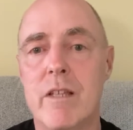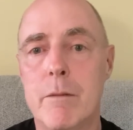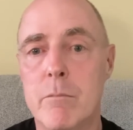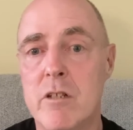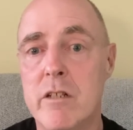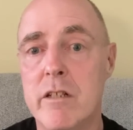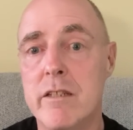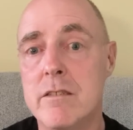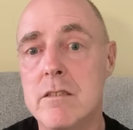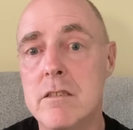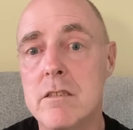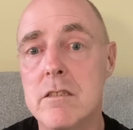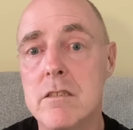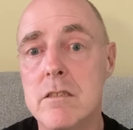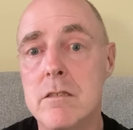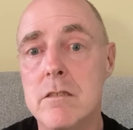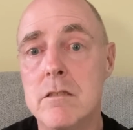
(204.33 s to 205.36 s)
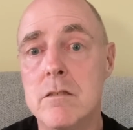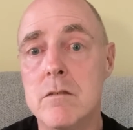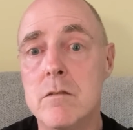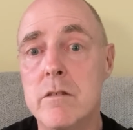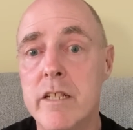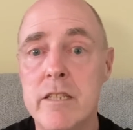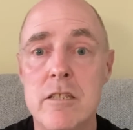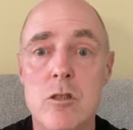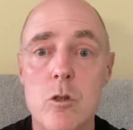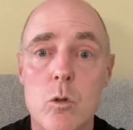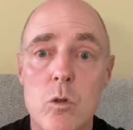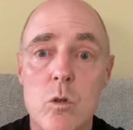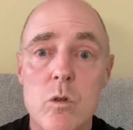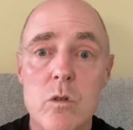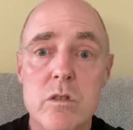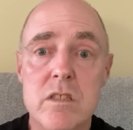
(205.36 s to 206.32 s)
going to
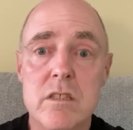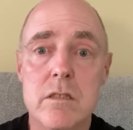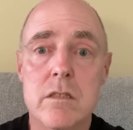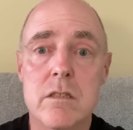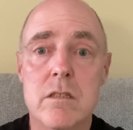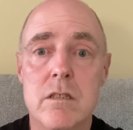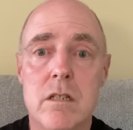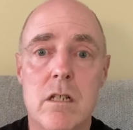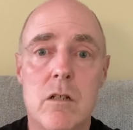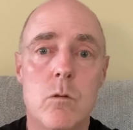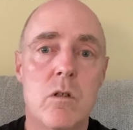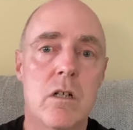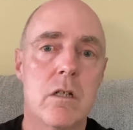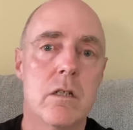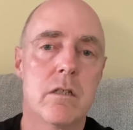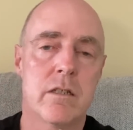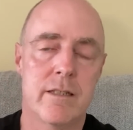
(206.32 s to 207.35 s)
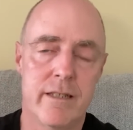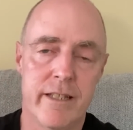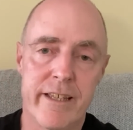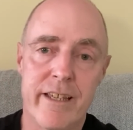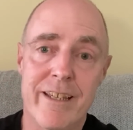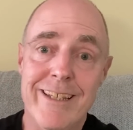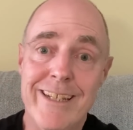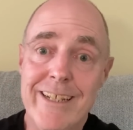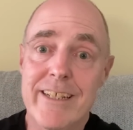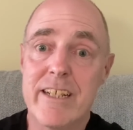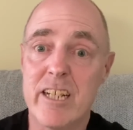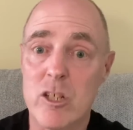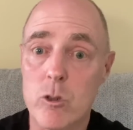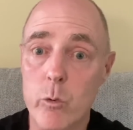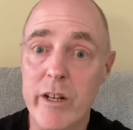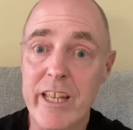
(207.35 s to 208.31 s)
endorse and wholeheartedly
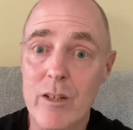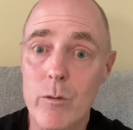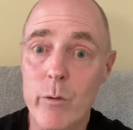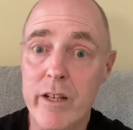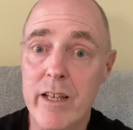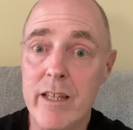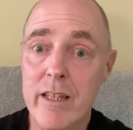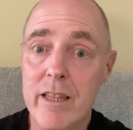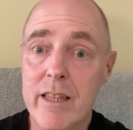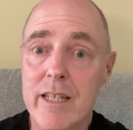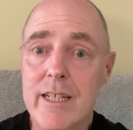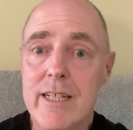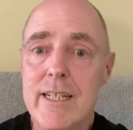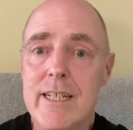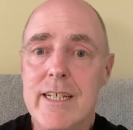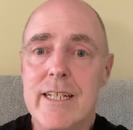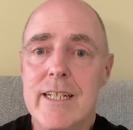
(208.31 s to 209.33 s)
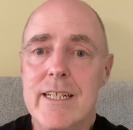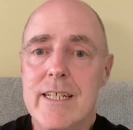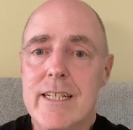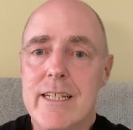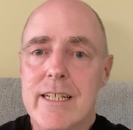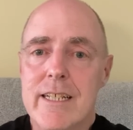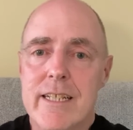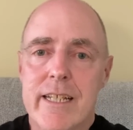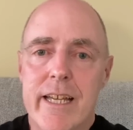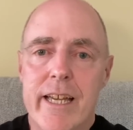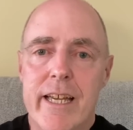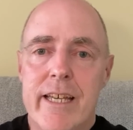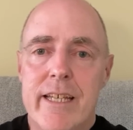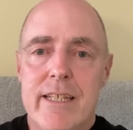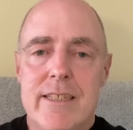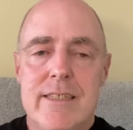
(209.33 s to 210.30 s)
agree with,
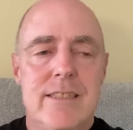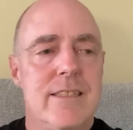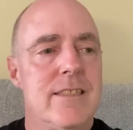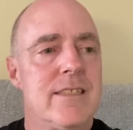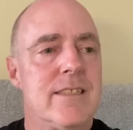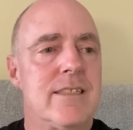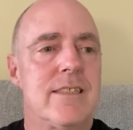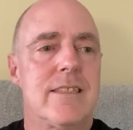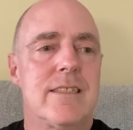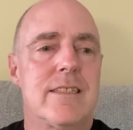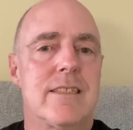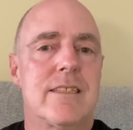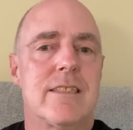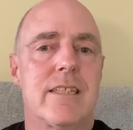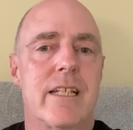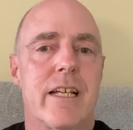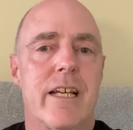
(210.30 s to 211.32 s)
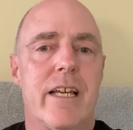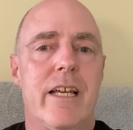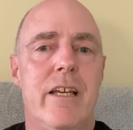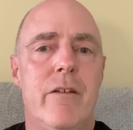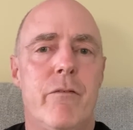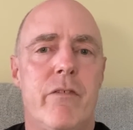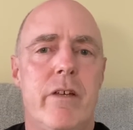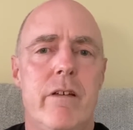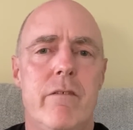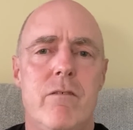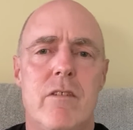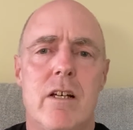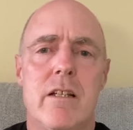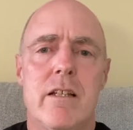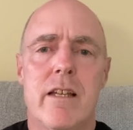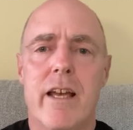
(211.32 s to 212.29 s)
is if you've
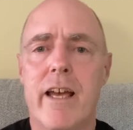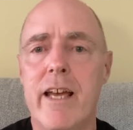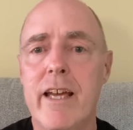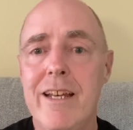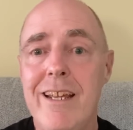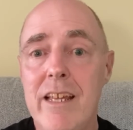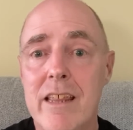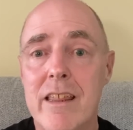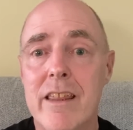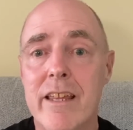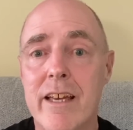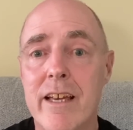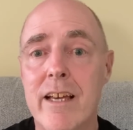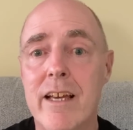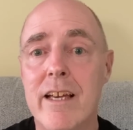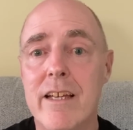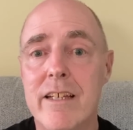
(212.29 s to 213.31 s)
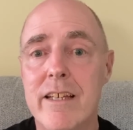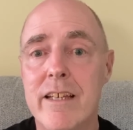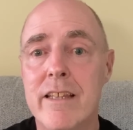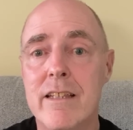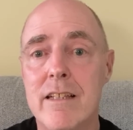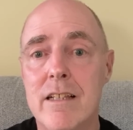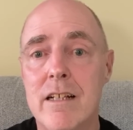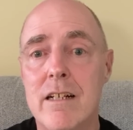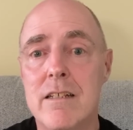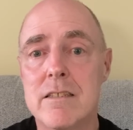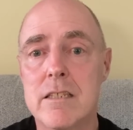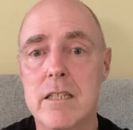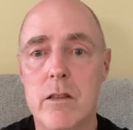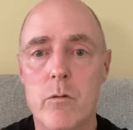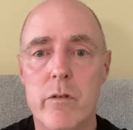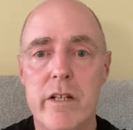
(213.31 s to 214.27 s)
done anything in the
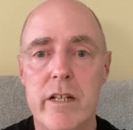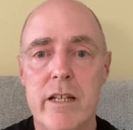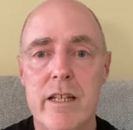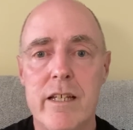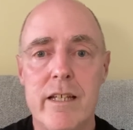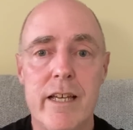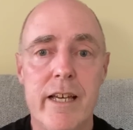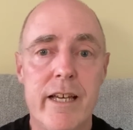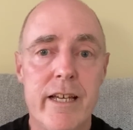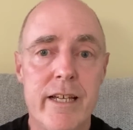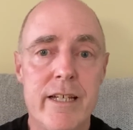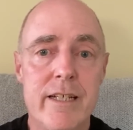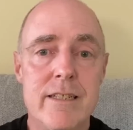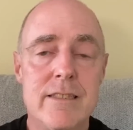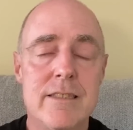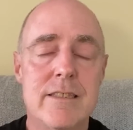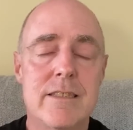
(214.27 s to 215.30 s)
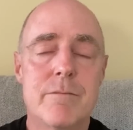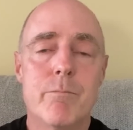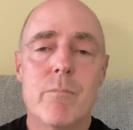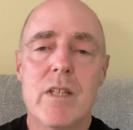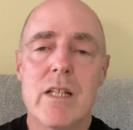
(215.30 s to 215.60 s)
last 3 years